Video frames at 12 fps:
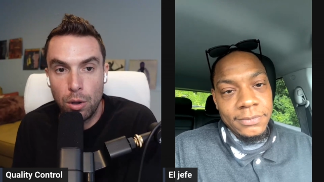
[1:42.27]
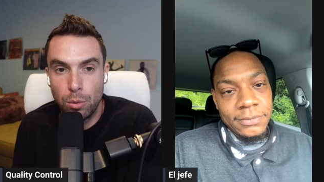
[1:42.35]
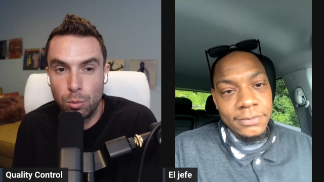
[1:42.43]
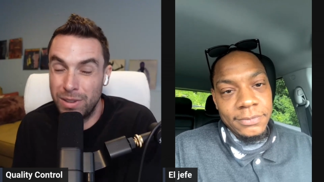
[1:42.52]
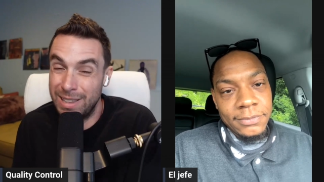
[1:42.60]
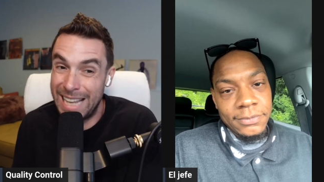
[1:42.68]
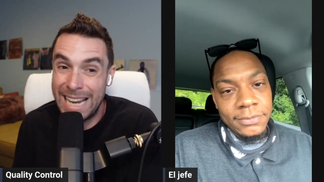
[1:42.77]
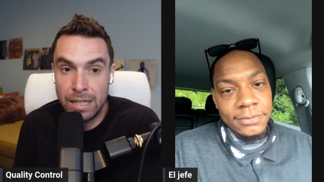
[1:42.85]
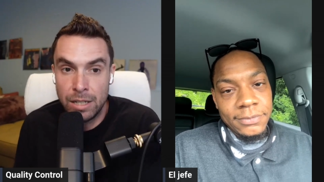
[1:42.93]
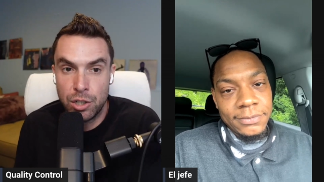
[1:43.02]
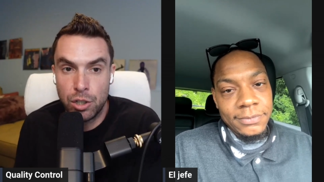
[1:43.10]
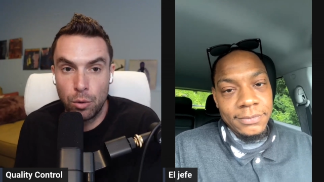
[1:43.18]
Speaker 1: late in
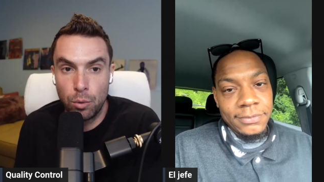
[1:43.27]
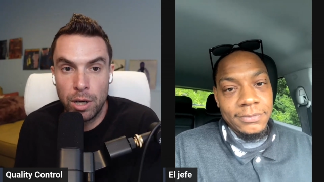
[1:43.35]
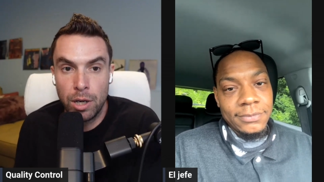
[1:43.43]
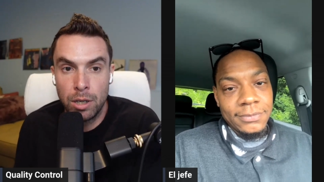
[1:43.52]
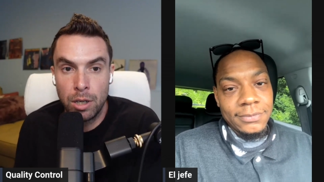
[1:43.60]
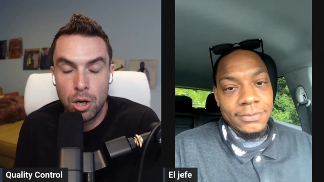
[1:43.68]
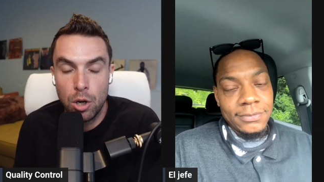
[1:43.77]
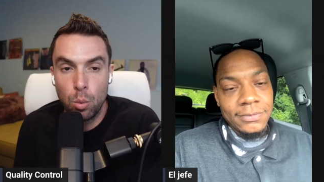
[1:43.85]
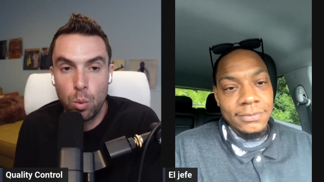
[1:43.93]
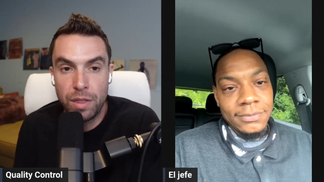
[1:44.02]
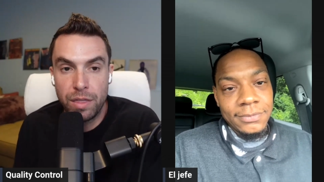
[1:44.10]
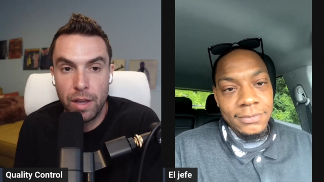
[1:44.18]
his career
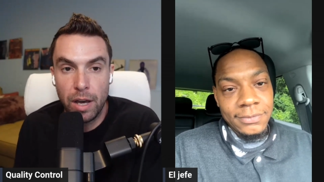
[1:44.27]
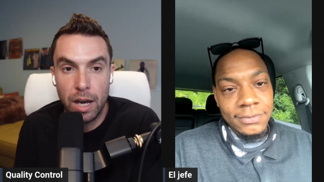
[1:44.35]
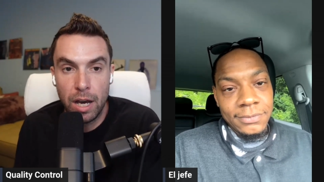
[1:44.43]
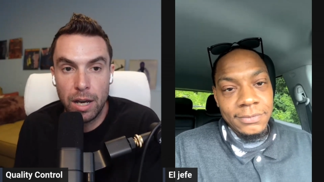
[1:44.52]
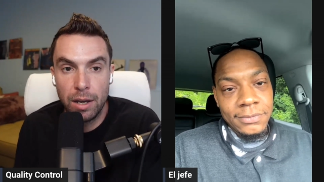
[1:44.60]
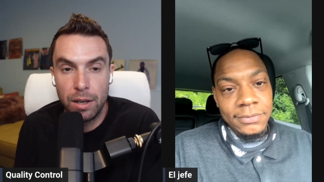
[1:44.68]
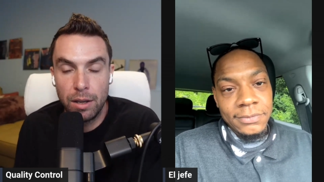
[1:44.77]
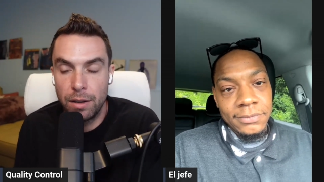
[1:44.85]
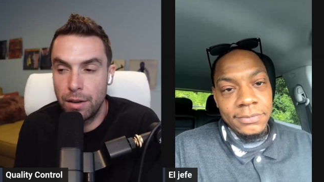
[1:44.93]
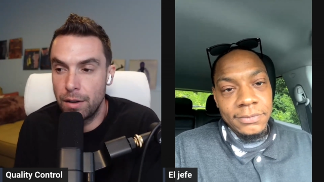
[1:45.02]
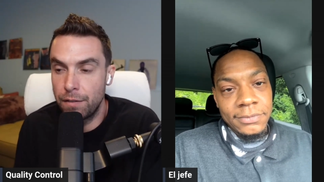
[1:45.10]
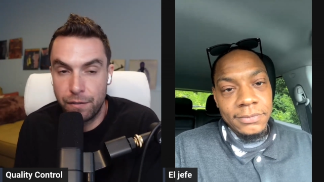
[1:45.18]
with uh,
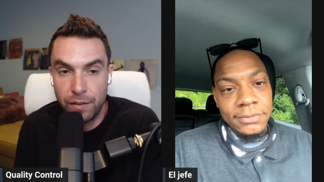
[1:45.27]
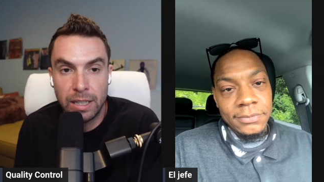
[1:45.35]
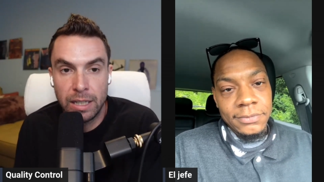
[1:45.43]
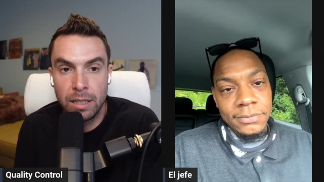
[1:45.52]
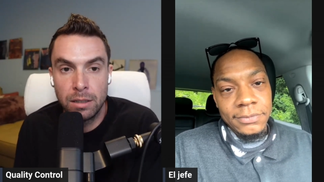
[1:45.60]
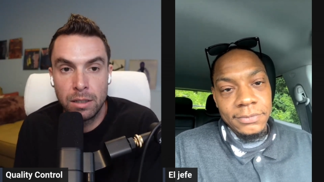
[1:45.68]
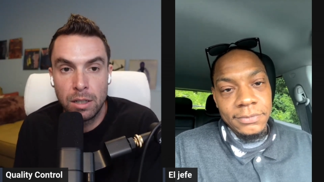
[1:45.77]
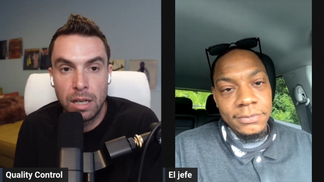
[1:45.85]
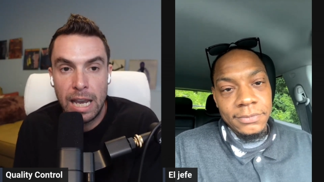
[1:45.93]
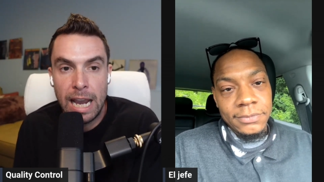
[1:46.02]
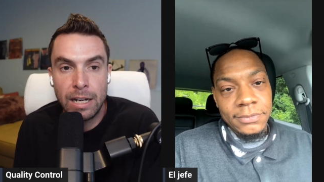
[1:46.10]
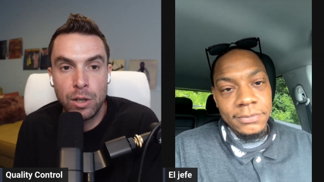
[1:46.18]
Philly.
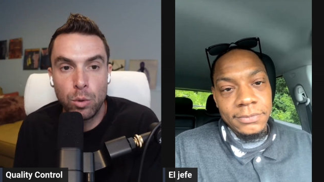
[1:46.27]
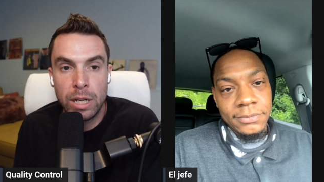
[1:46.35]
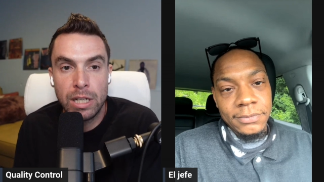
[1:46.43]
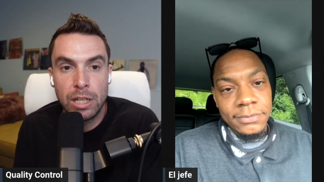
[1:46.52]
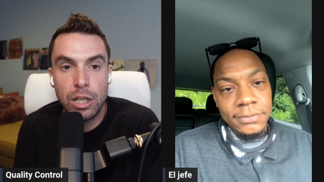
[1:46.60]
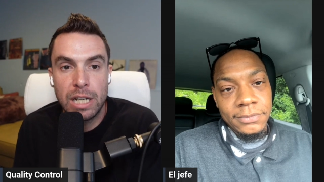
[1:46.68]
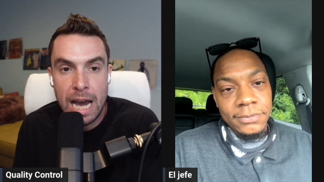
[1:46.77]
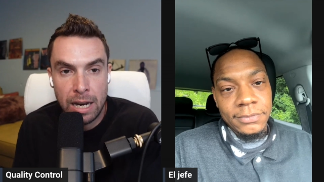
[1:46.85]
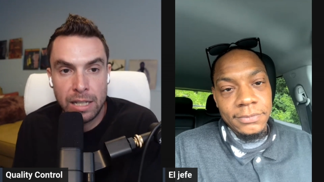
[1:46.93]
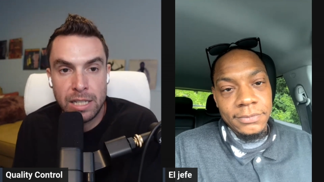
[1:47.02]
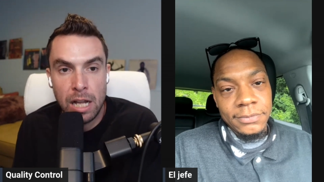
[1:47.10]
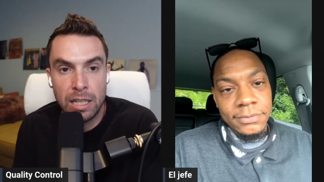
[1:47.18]
Andy Reid could kind of
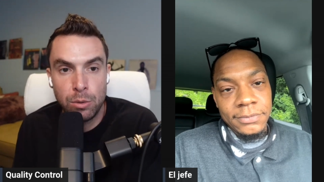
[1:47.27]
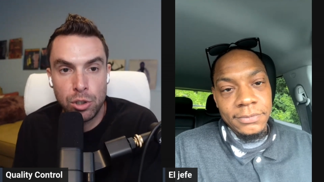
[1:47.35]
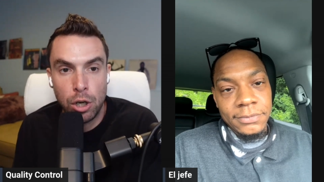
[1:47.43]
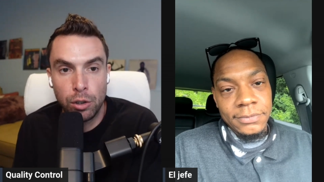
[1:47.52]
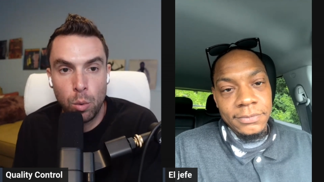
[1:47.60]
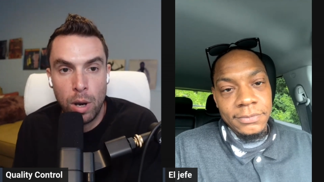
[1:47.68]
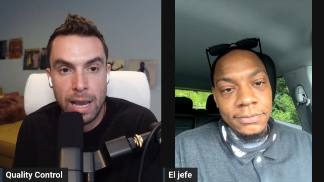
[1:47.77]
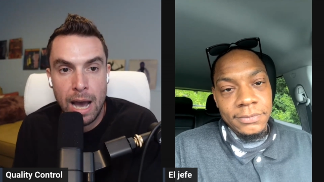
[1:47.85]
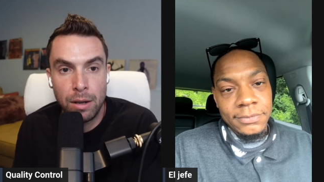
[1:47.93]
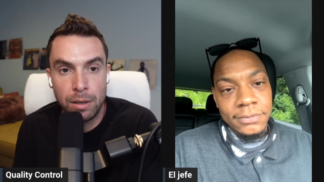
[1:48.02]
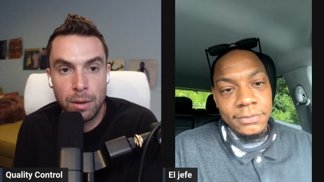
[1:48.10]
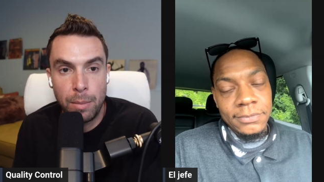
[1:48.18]
tell he was on the way
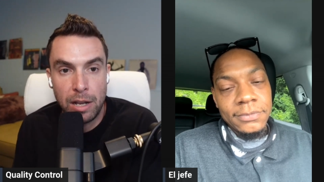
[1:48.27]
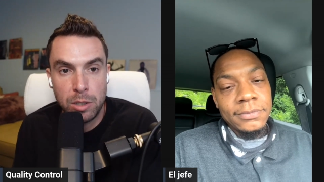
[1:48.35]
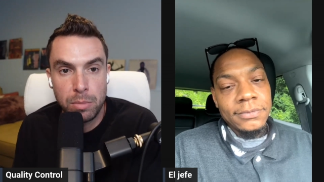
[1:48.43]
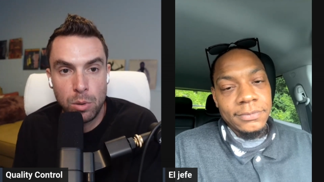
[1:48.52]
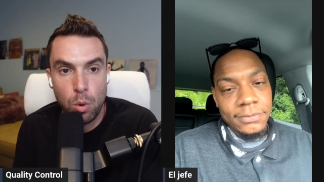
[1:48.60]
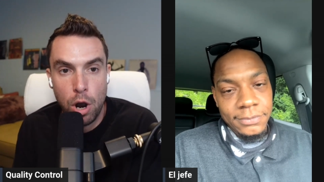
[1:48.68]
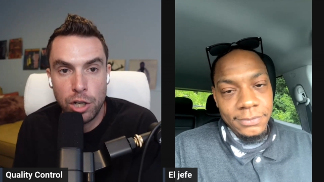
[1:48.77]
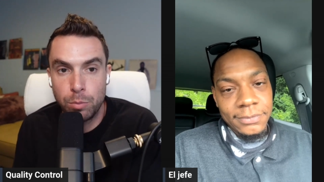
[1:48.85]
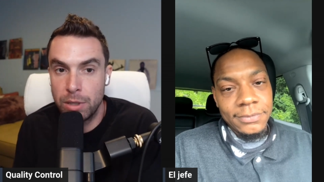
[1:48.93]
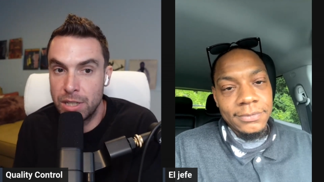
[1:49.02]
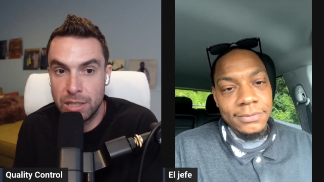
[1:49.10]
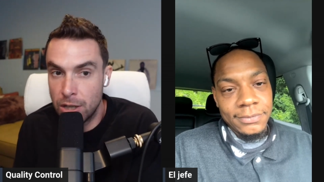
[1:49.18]
out and about to be washed, but
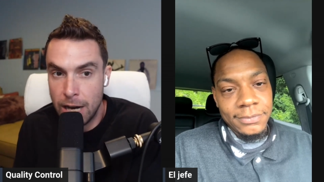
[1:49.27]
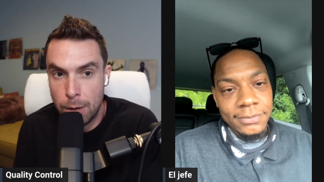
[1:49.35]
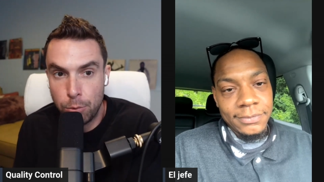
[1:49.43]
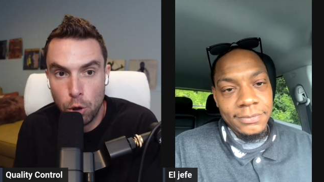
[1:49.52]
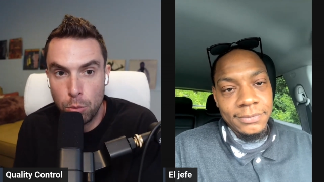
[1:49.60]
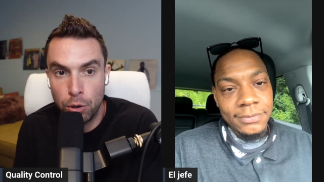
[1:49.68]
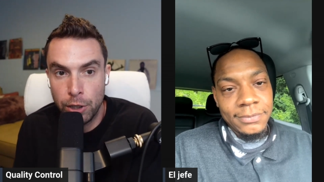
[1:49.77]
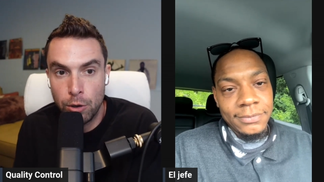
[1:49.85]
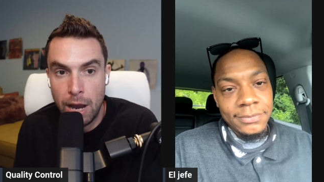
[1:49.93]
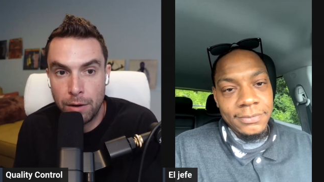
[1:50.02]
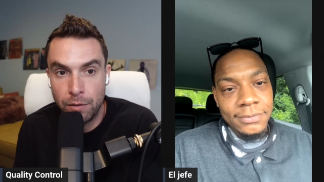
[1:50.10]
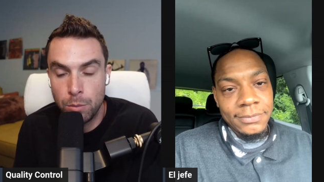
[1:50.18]
he still got a Pro Bowl year
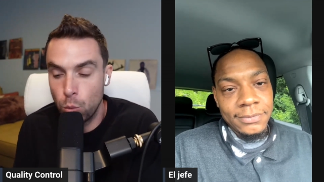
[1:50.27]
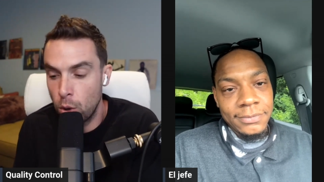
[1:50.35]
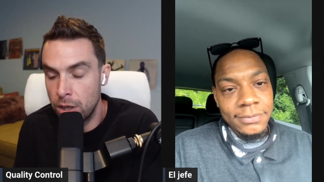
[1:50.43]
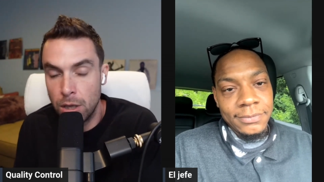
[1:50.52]
out of him. Went